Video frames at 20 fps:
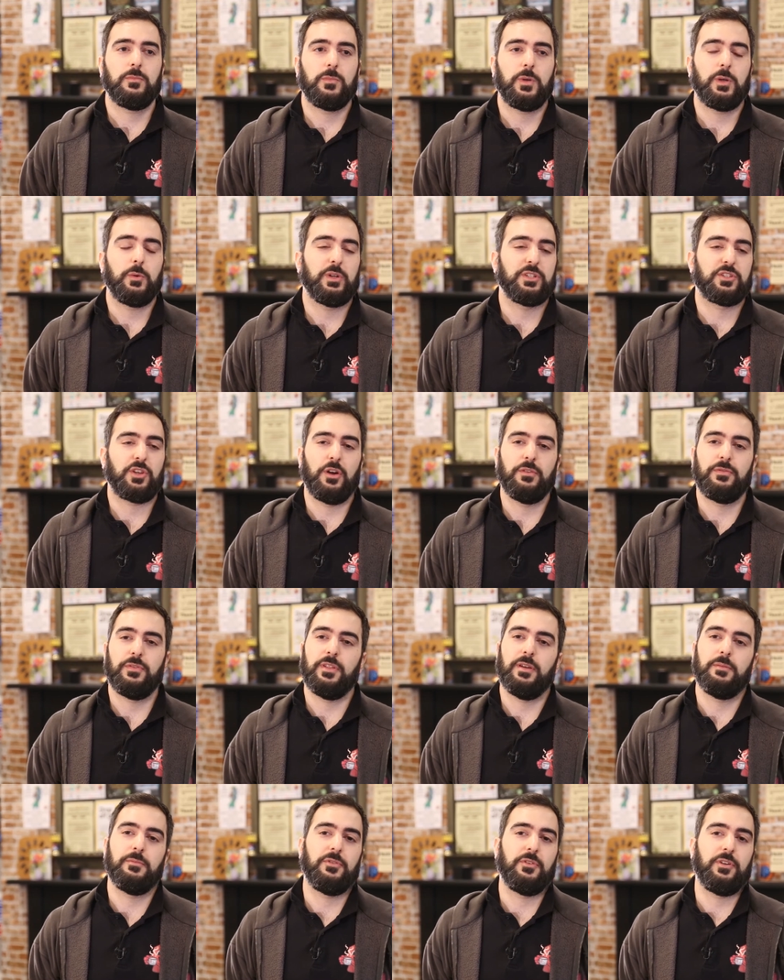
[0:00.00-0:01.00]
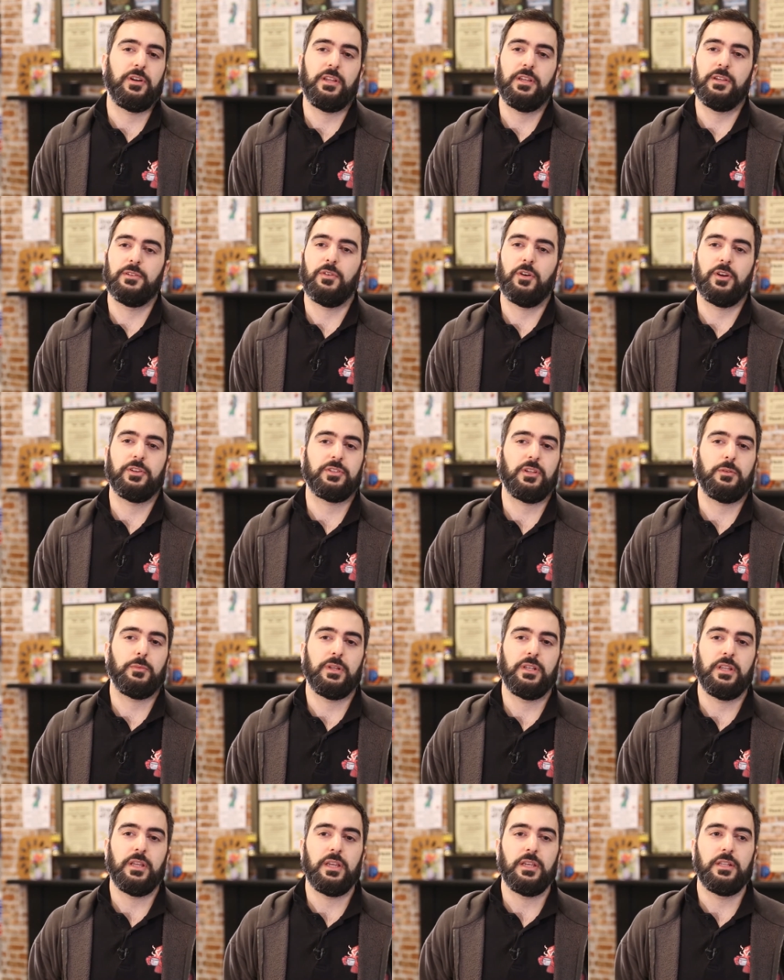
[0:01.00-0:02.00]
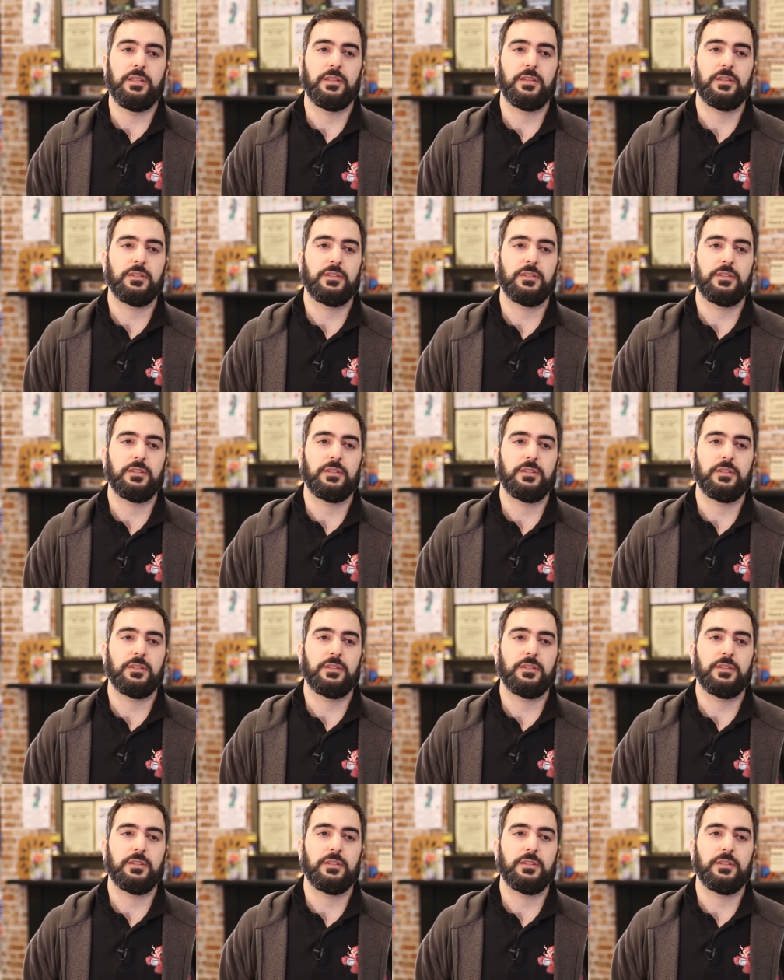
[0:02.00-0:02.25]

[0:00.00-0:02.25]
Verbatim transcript: We always go for them for any advice that we need,